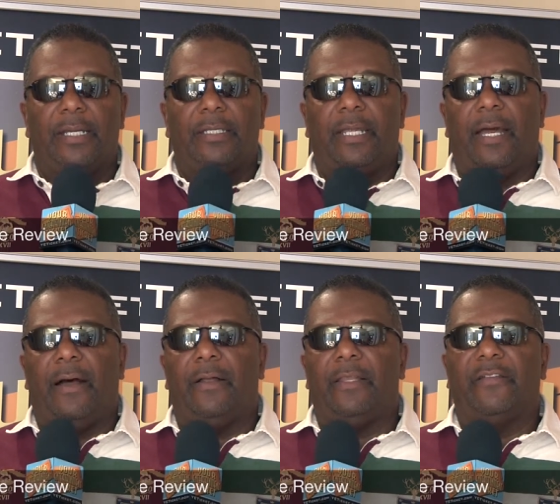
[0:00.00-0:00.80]

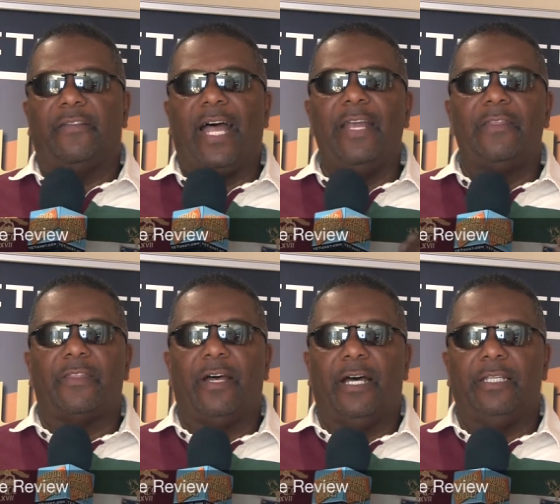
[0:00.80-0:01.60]
Now,
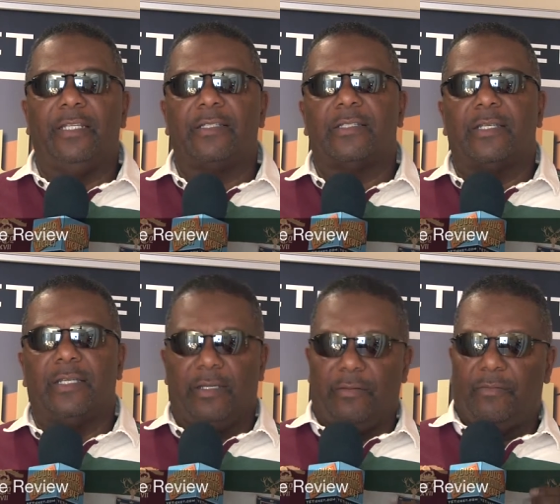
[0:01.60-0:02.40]
Leviathan is
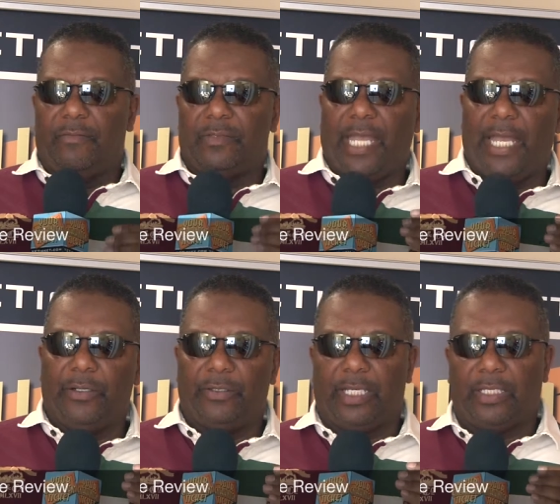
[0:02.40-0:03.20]
the
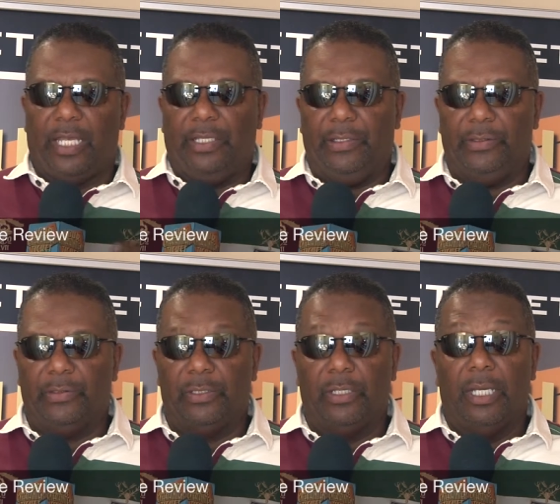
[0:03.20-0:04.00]
title that they
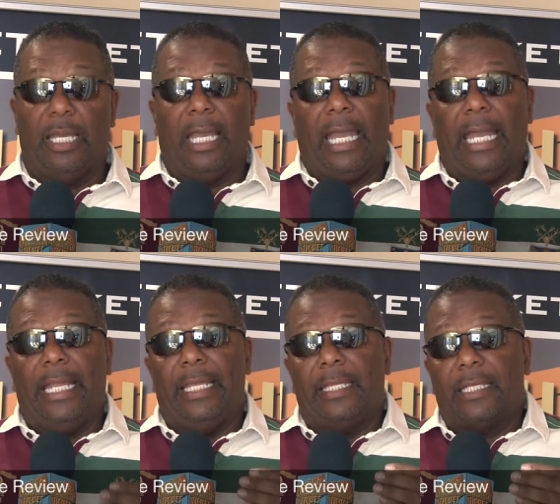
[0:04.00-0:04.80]
use,
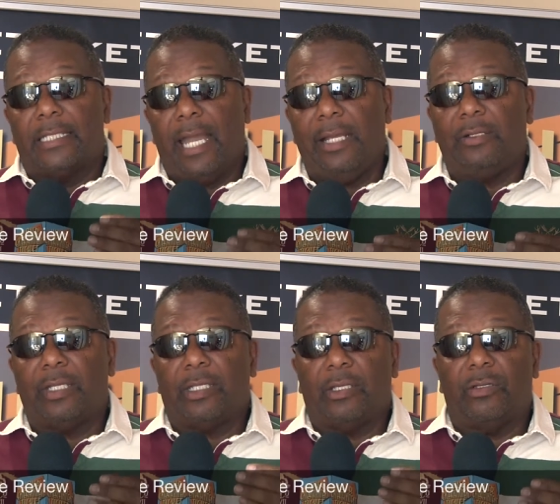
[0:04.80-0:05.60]
and the title
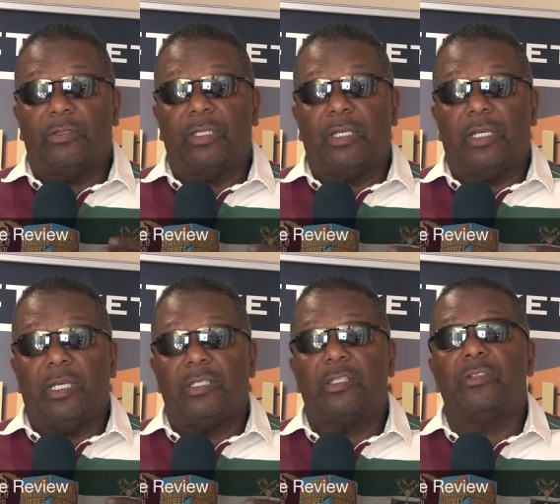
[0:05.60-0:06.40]
that they use
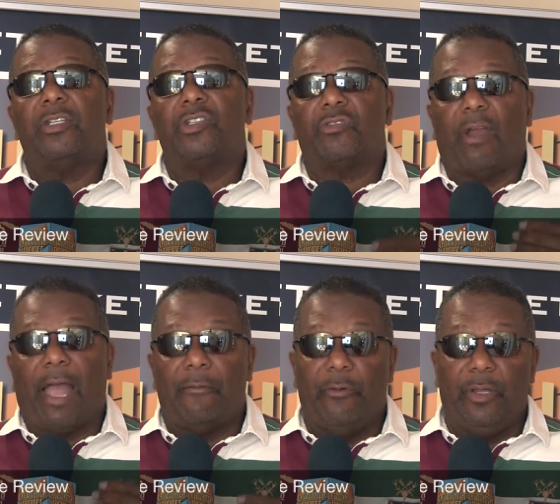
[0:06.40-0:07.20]
is to
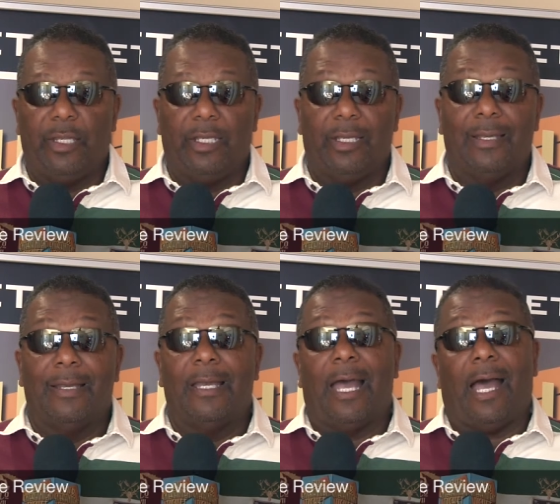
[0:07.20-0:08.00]
describe really
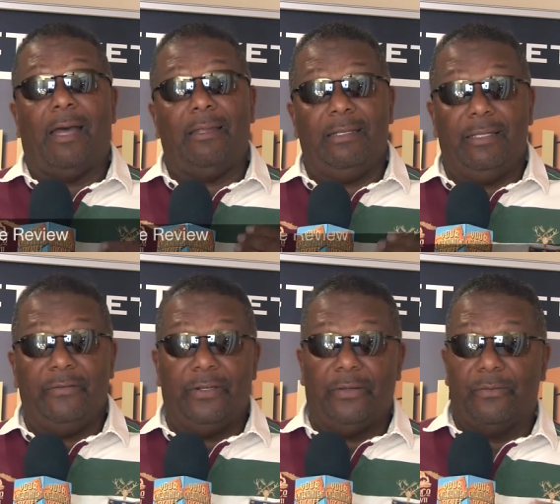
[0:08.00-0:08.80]
how they
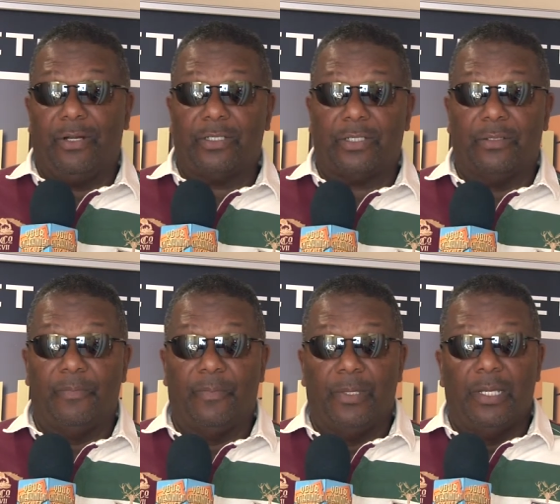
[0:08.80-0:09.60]
live in Russia,
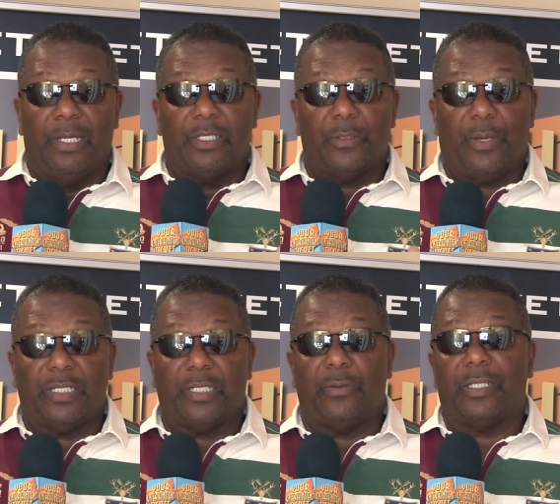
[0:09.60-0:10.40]

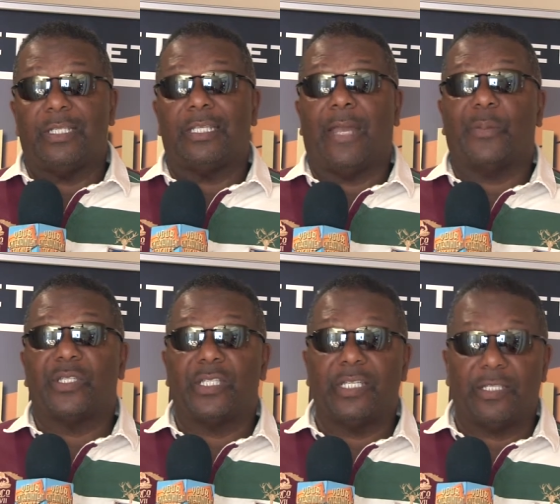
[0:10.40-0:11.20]
especially with this type of
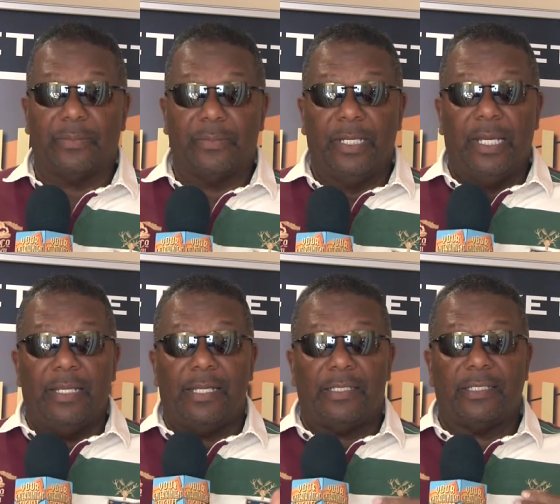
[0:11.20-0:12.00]
system
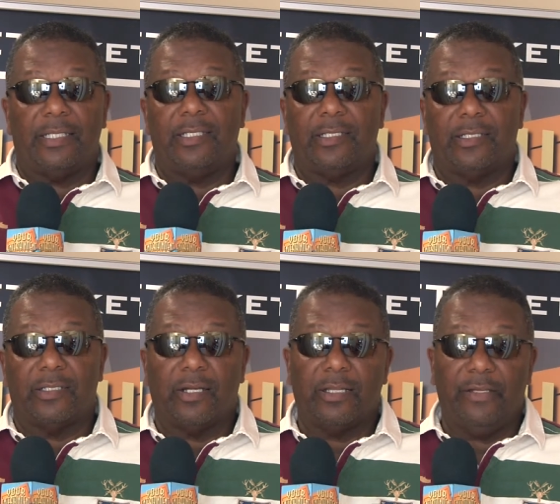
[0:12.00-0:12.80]
that the
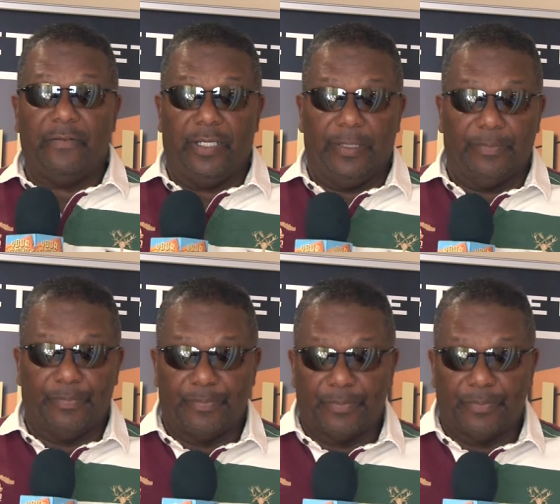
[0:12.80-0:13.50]
citizens are living in.